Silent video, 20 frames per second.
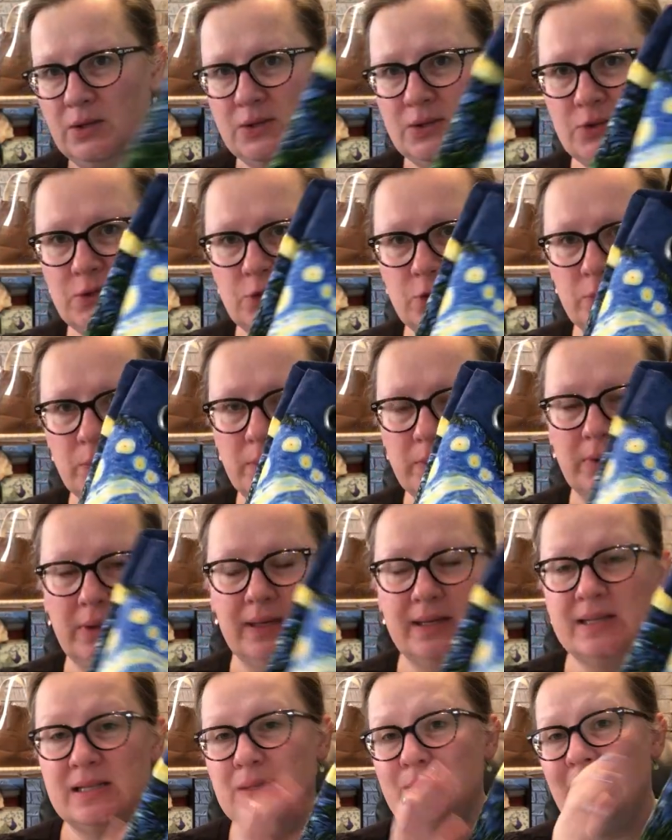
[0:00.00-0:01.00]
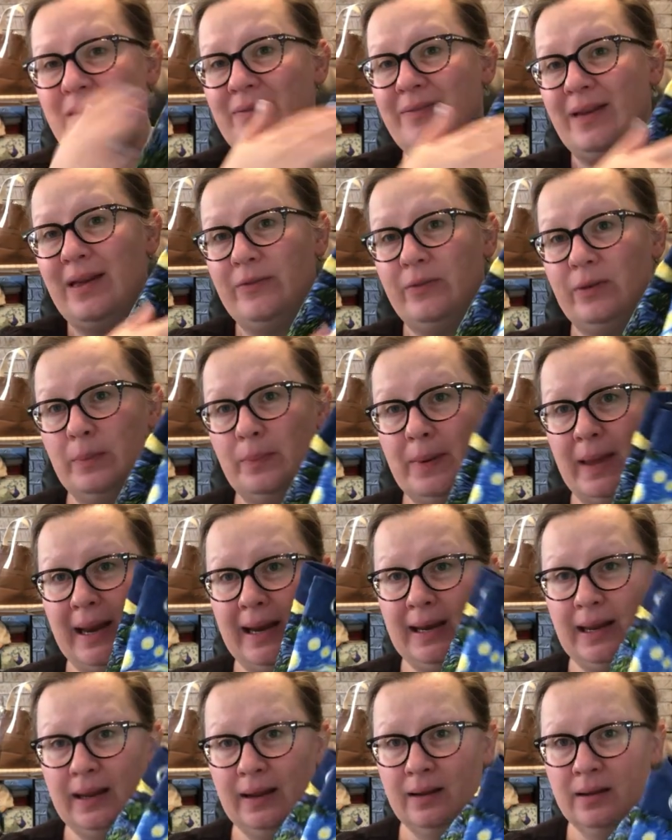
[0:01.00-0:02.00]
Super. And this is my favorite
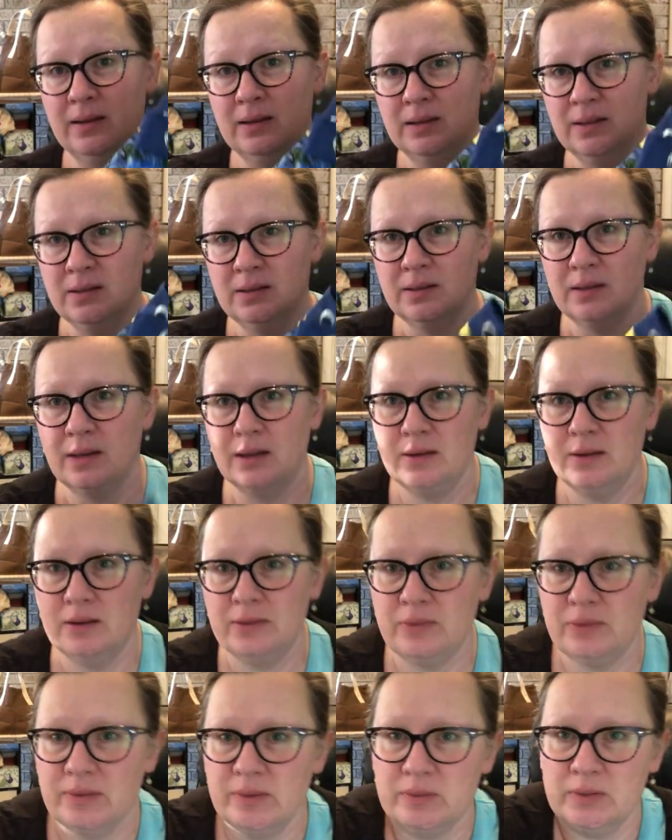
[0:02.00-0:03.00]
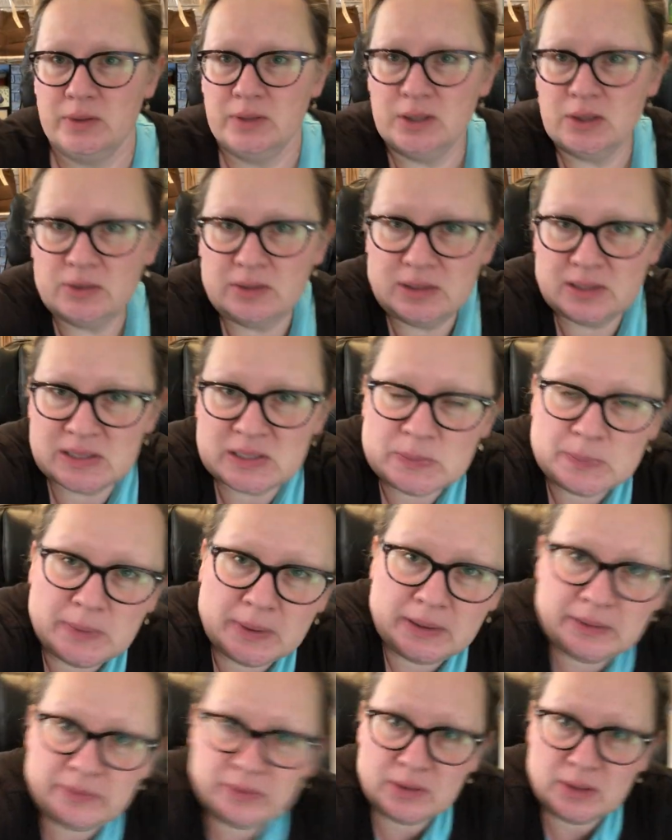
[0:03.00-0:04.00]
painting. I don't know if you ever noticed,
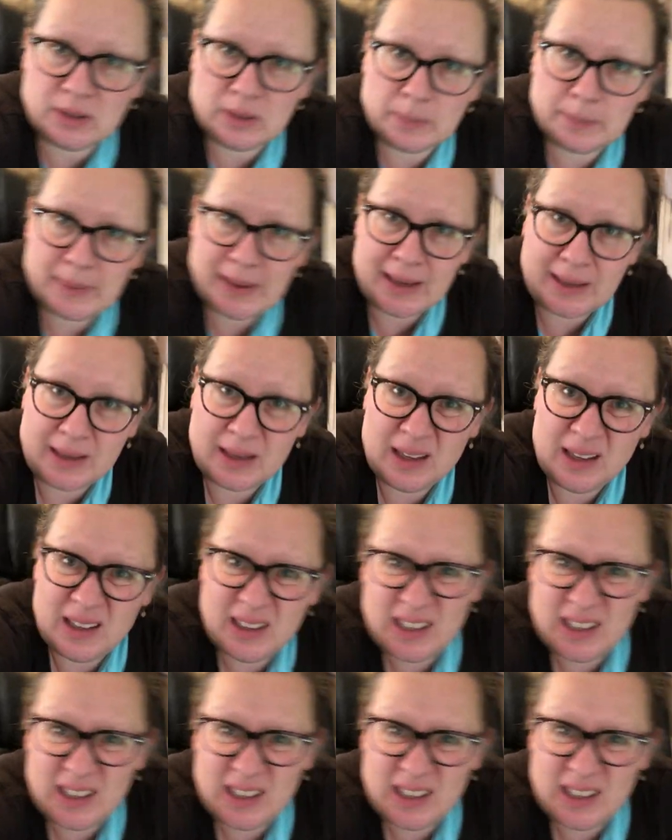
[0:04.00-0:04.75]
but if you look back,